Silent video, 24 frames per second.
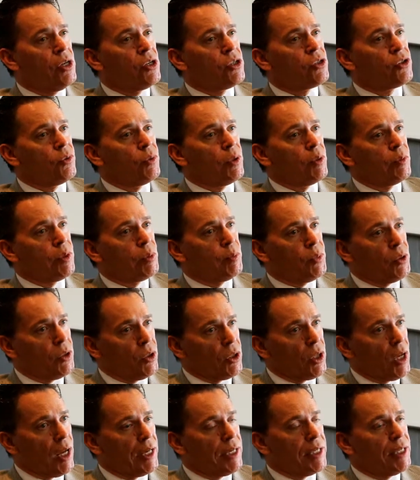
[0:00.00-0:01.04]
So when we
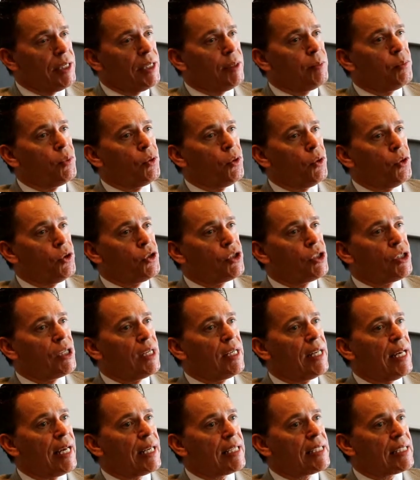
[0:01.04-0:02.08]
pull on it, it pulls the
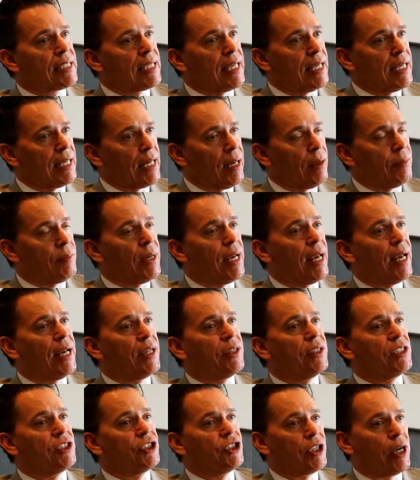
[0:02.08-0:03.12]
neck skin up
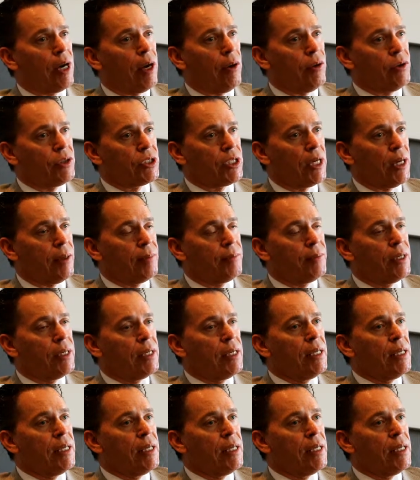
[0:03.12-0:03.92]
and the jowls up.